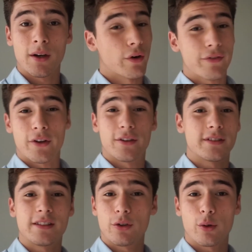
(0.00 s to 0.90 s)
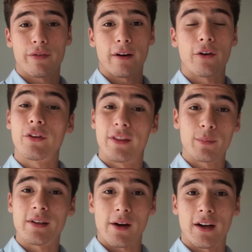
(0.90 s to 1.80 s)
or if they're the CEO or founder,
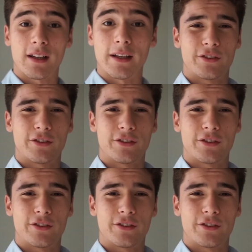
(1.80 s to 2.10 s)
them directly.